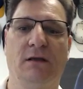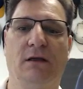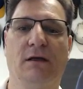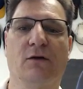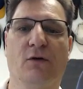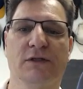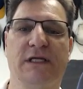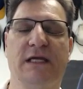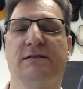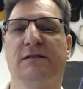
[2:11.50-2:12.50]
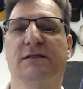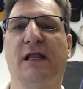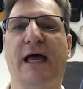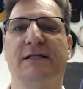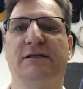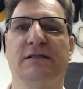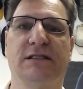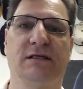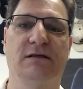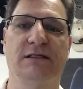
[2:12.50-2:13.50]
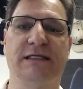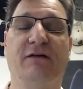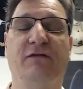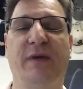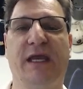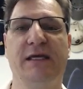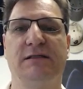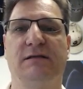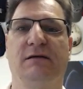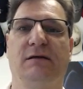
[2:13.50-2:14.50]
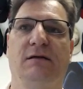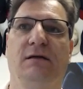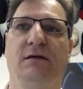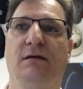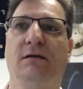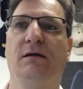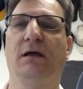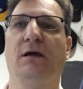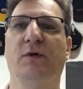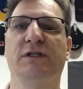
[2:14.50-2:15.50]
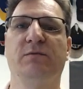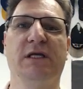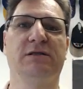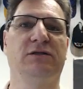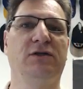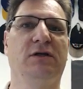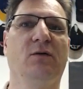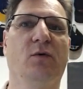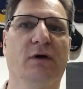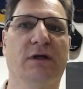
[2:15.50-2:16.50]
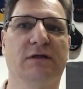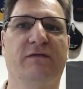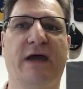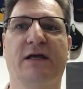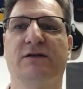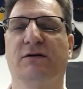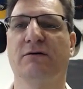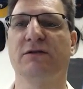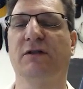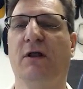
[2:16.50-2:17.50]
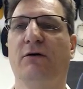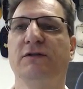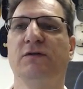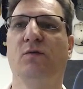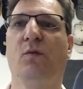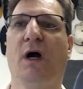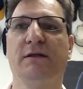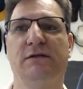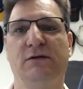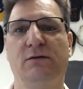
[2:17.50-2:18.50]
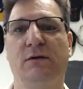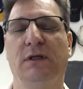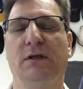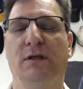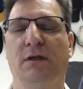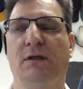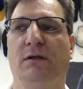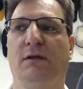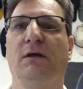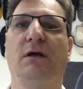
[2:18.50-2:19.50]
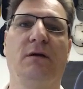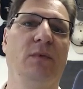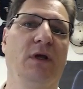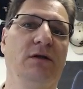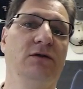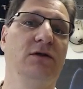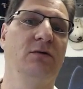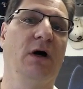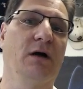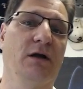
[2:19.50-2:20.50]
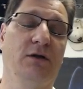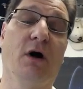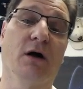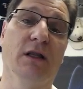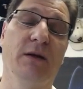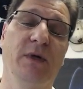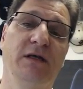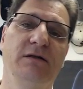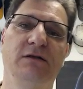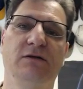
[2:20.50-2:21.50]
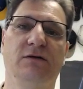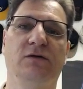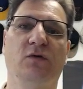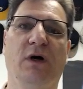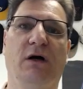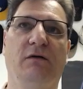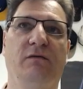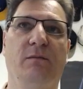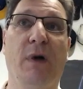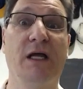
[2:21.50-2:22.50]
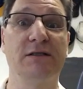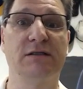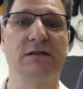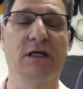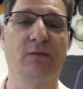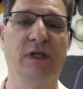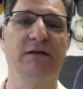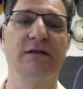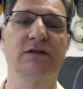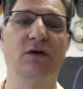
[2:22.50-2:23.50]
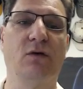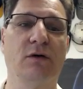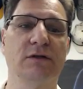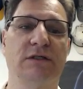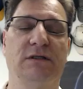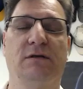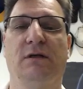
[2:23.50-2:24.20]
Course dates: this class is self-paced, which means that you can work as fast or as slow as you want to. You are limited to 12 months to complete this course.